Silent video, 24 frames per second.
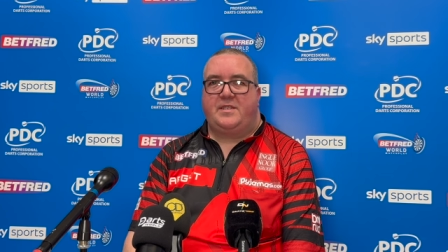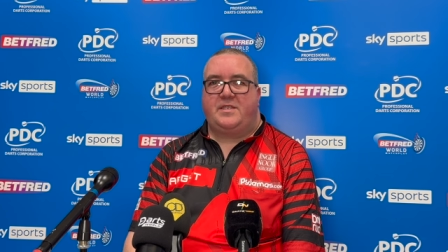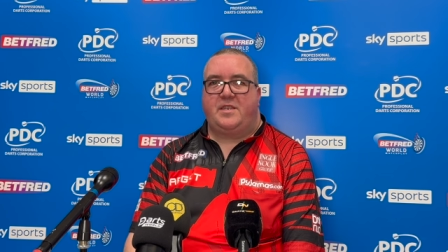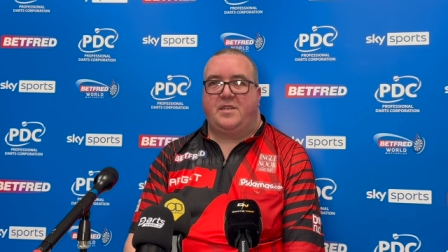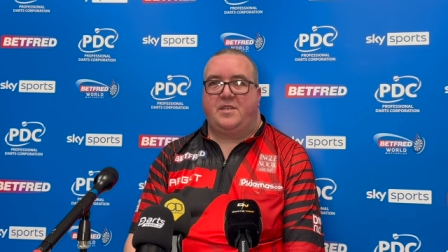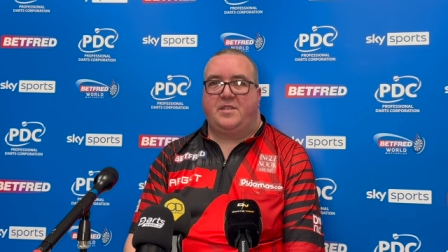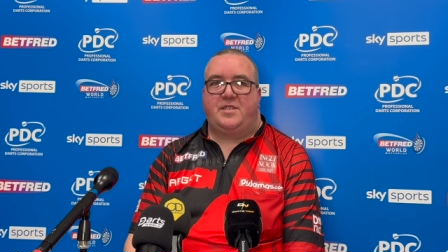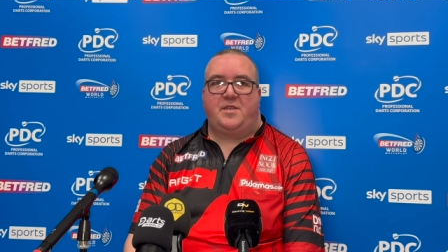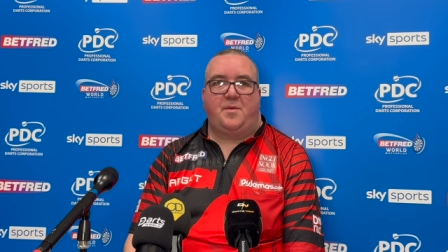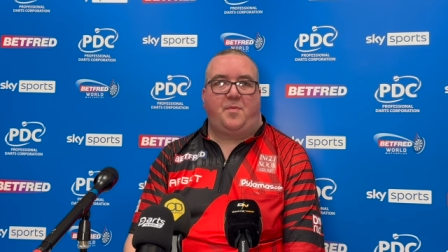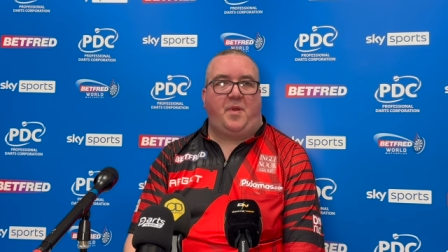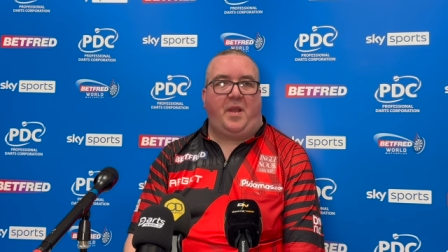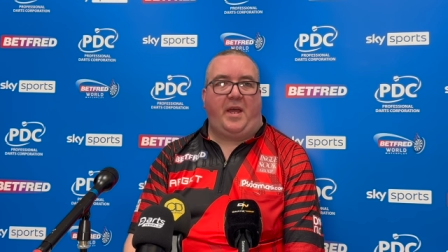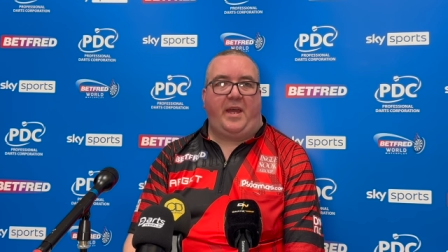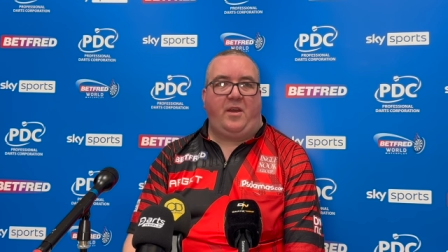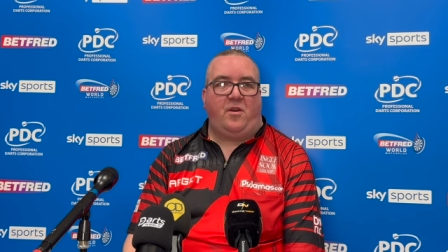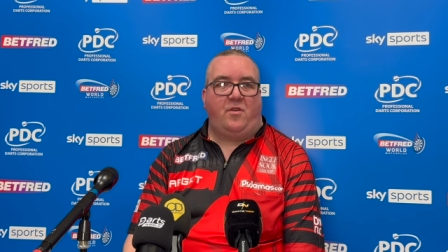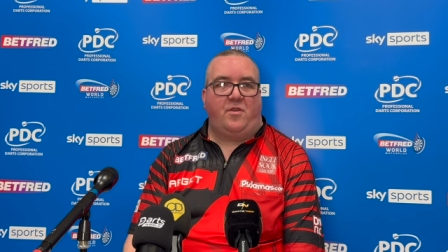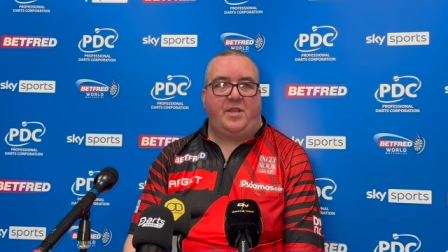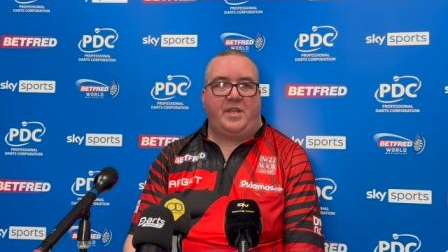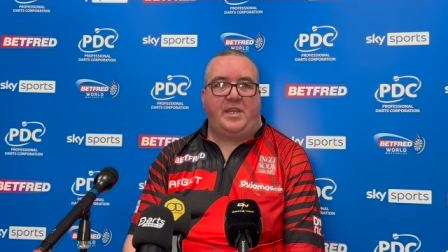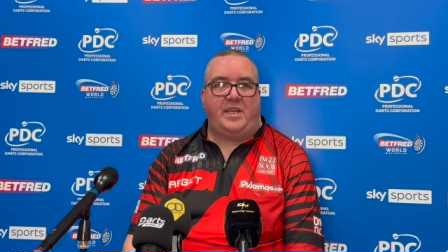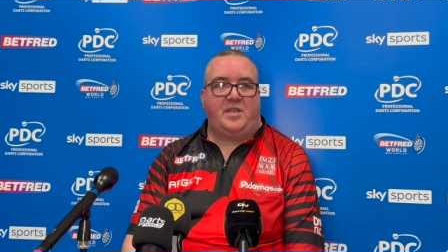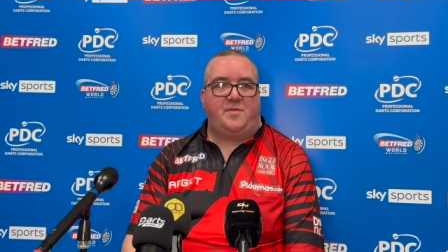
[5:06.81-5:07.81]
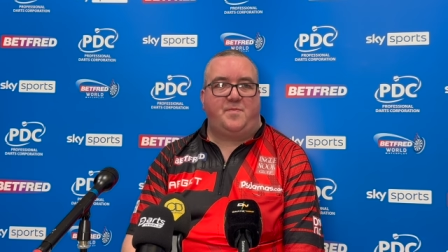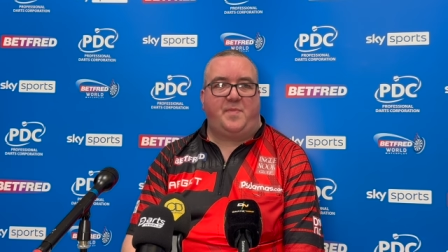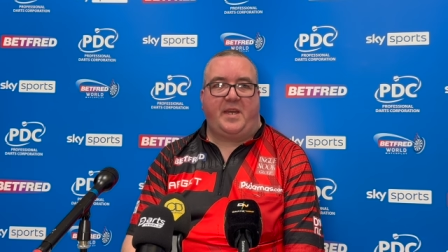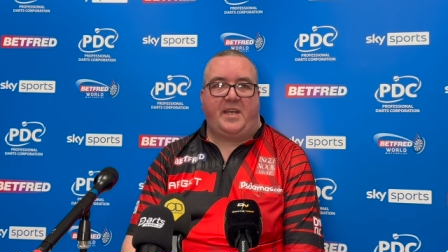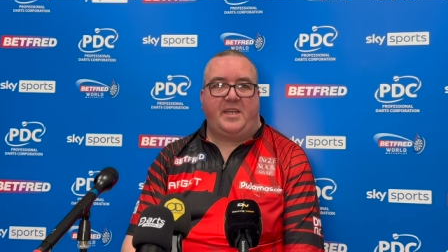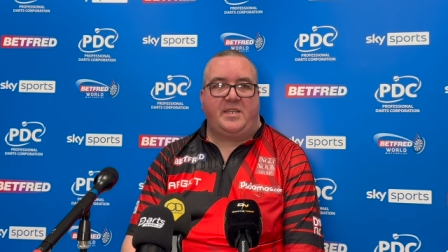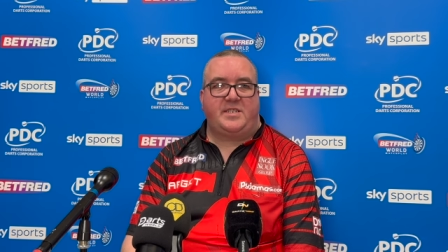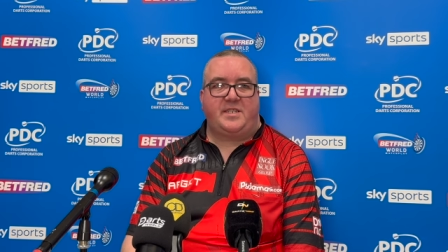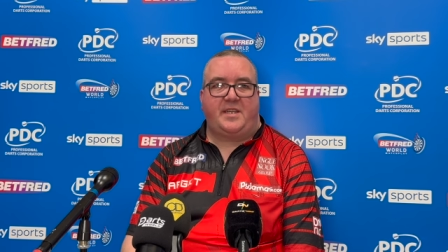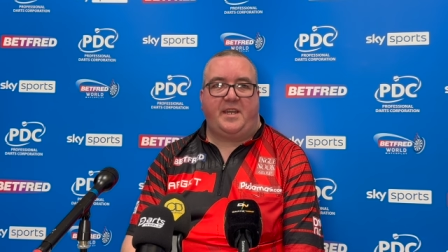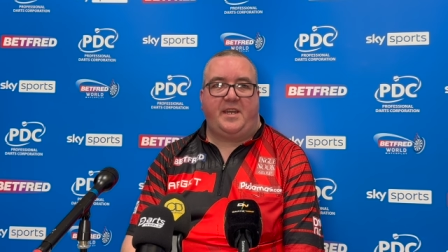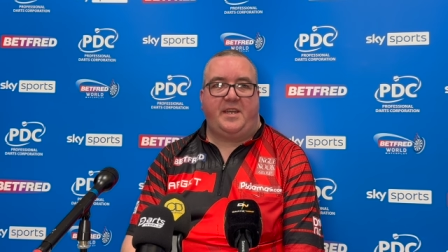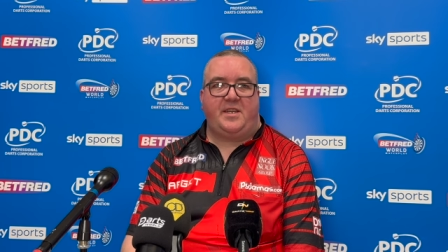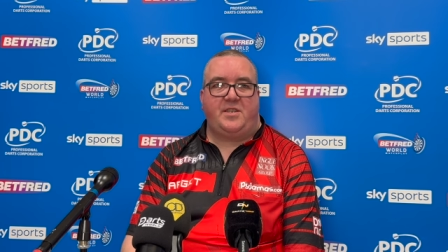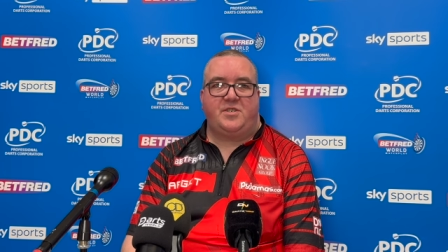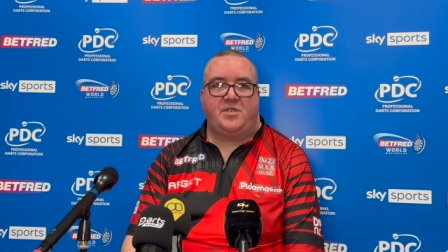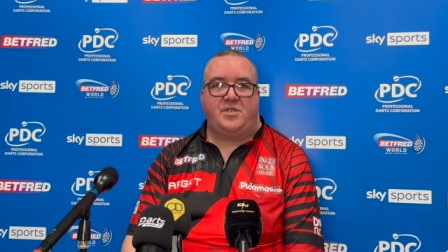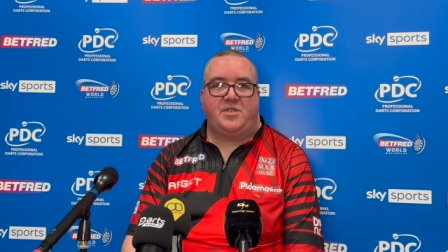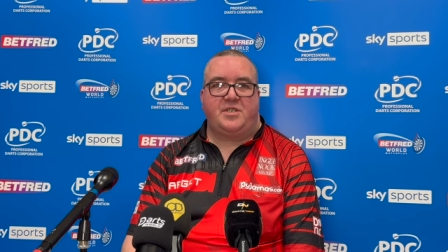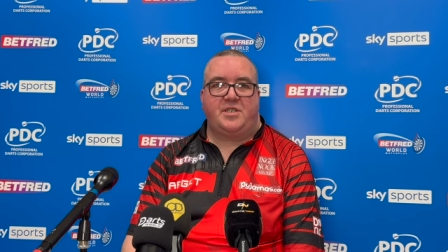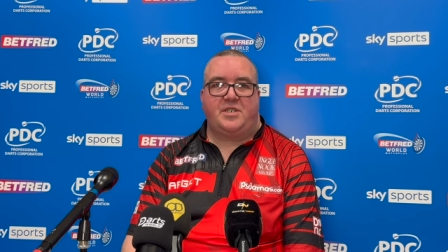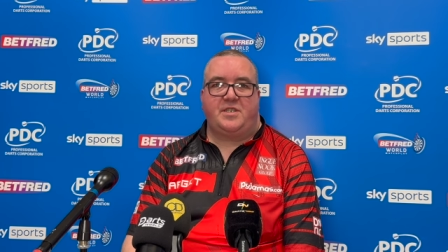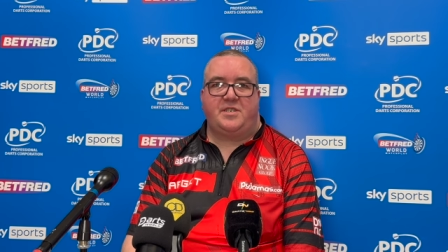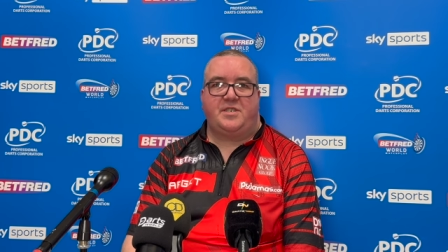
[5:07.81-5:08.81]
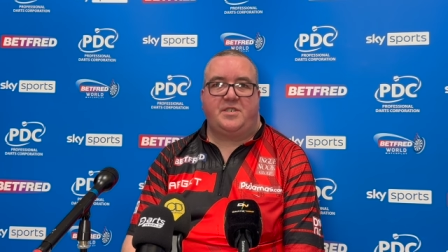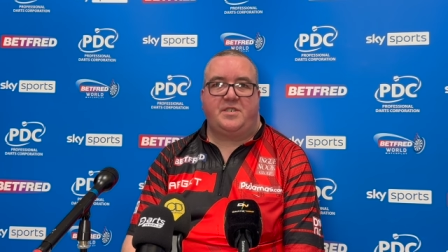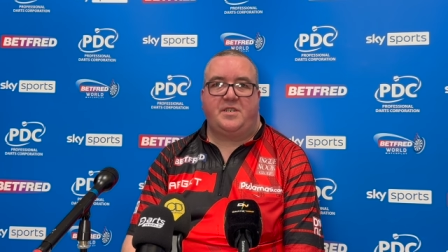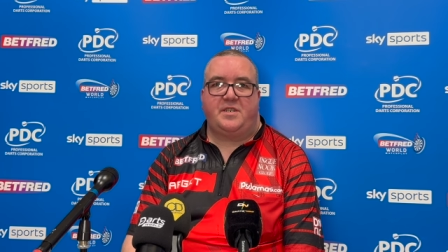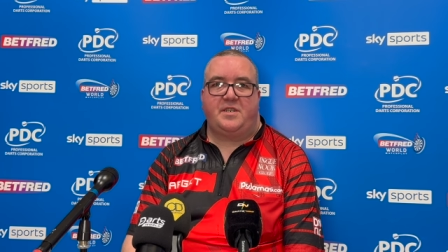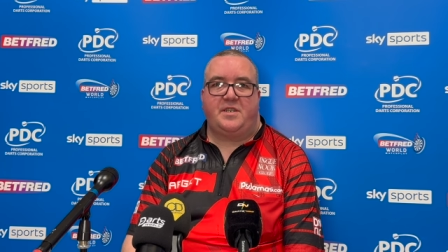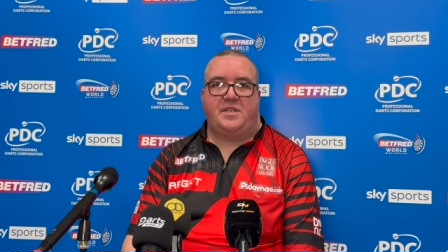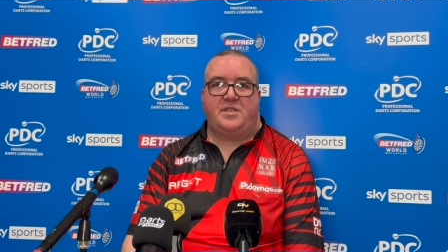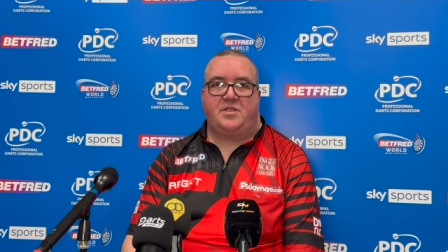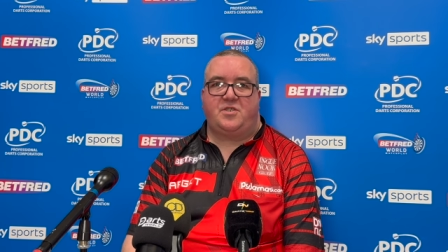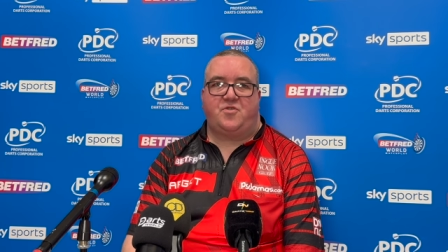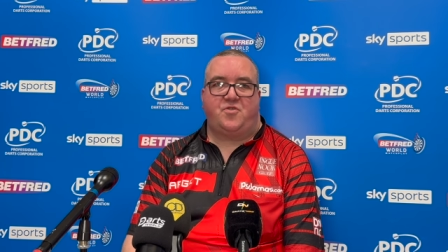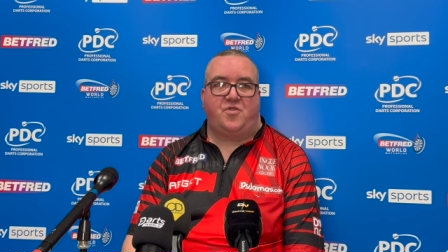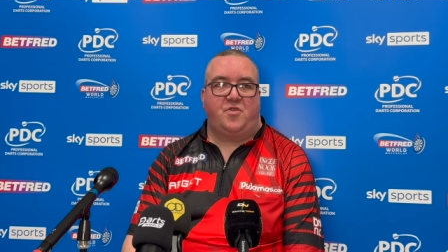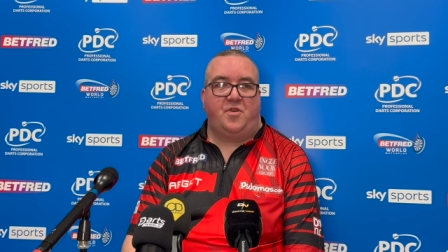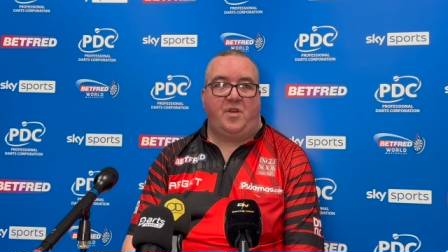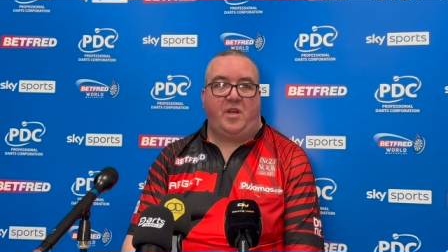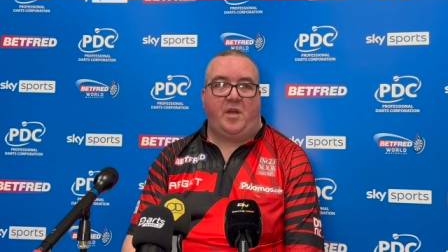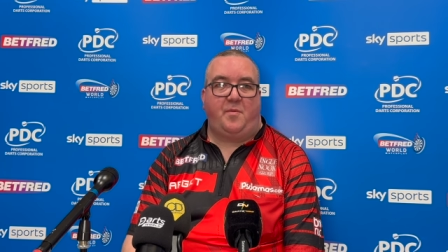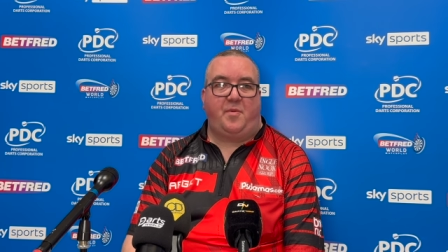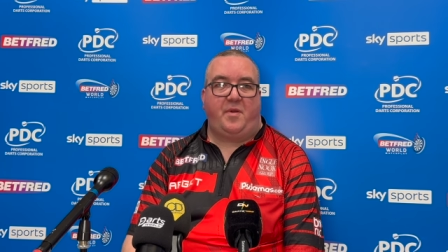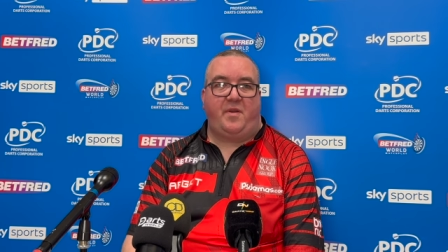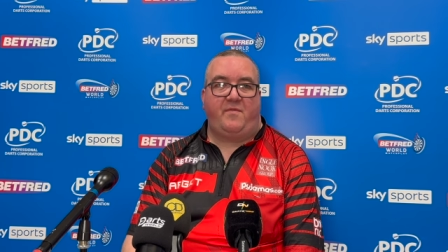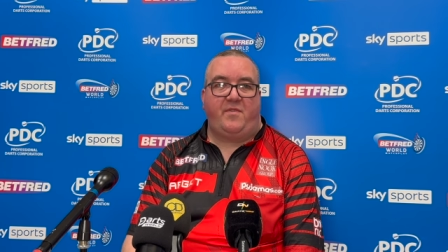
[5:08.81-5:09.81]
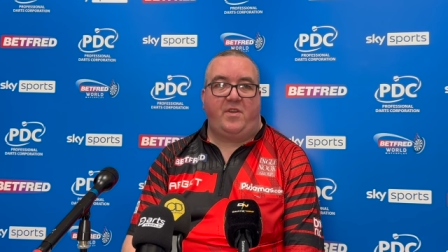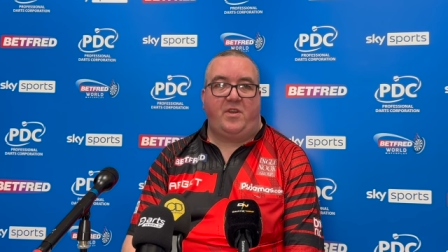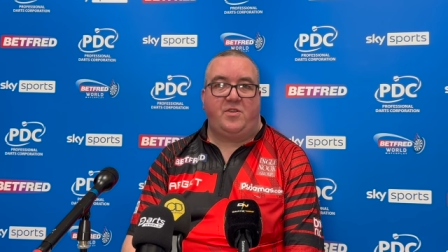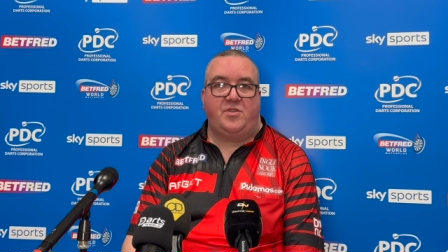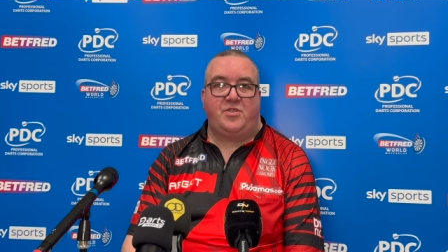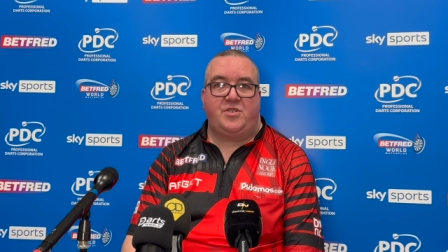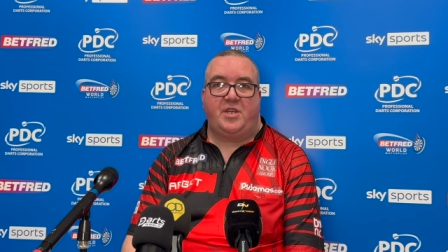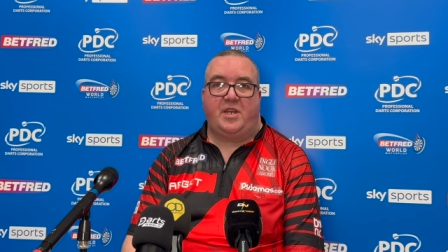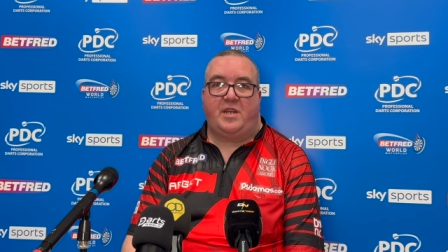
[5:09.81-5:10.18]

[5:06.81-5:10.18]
to play on these bigger stages is truly a privilege,